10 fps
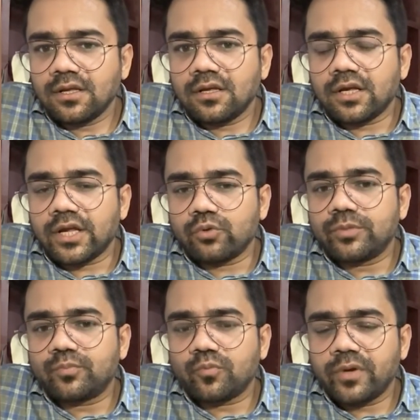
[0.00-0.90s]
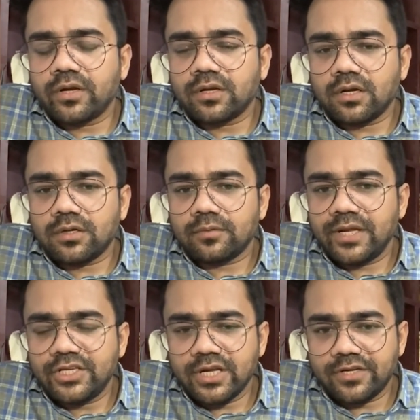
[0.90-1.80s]
And with proper
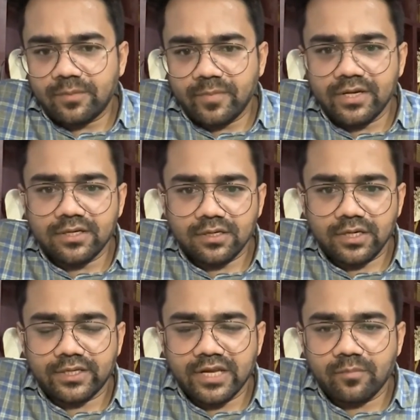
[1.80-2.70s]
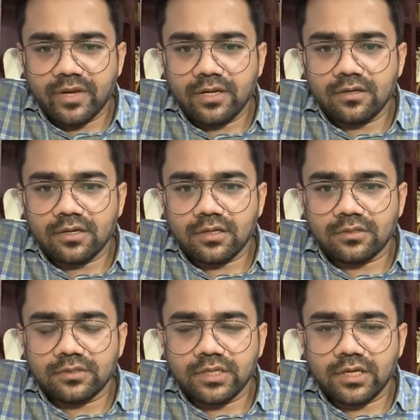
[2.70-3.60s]
initial treatment, it can be
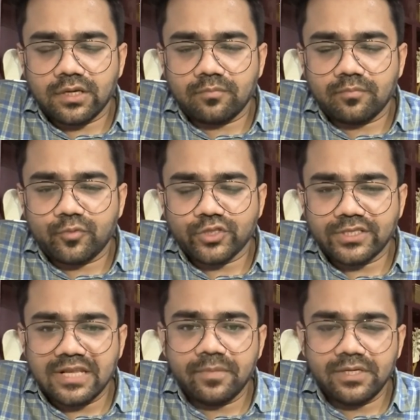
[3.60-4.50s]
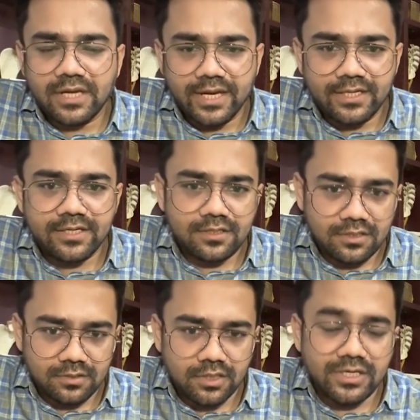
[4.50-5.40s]
the process can be delayed,
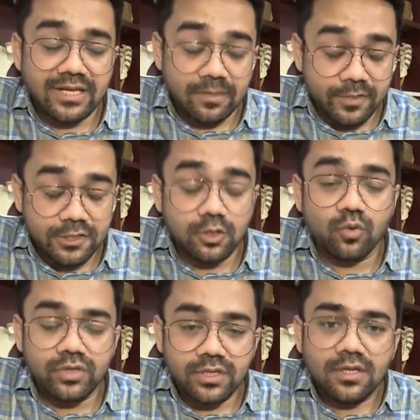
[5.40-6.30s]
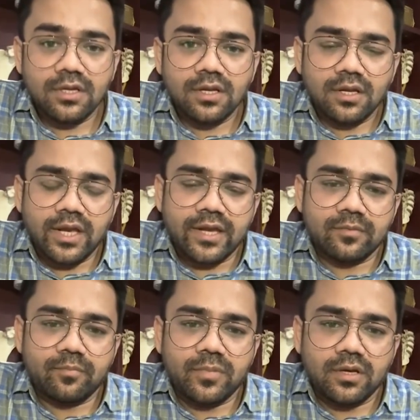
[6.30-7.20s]
can be slowed,
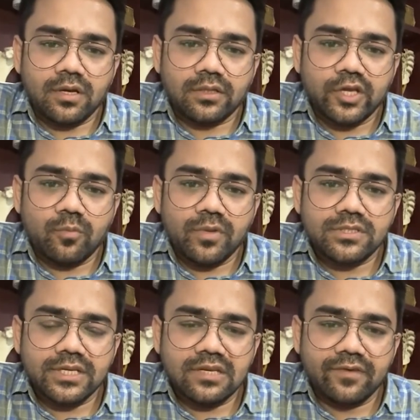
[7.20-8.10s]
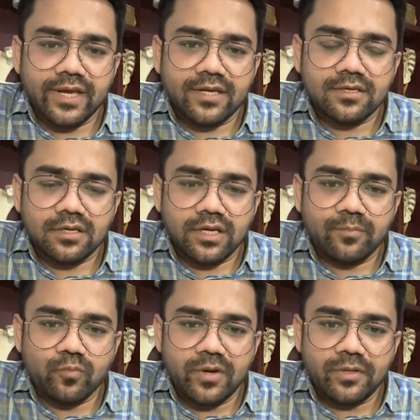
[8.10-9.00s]
and there will be significant
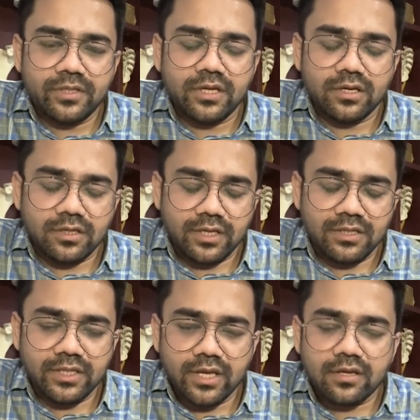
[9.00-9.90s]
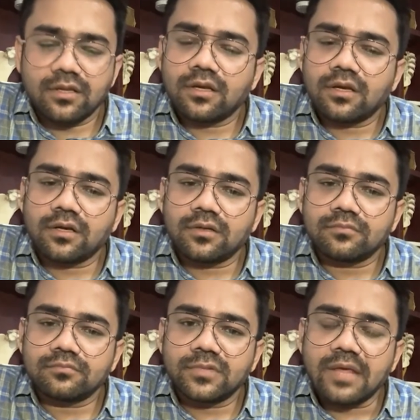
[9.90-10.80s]
improvement in their
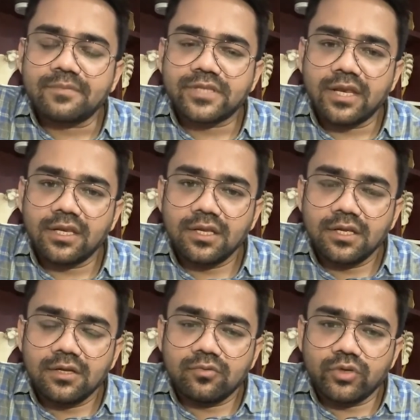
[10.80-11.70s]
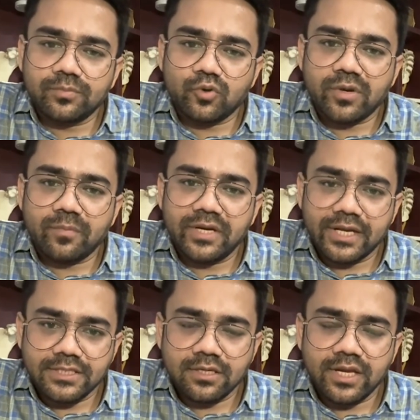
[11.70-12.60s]
lifestyle with proper
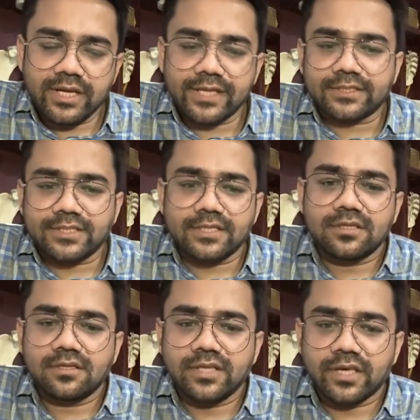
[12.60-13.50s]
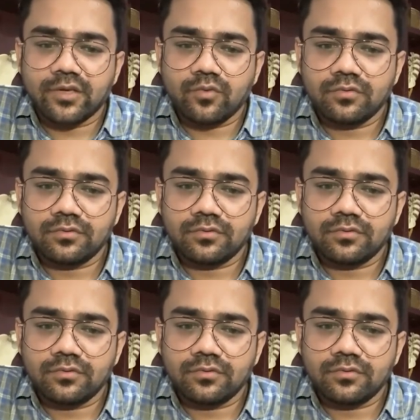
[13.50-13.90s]
medication and exercise. Thank you.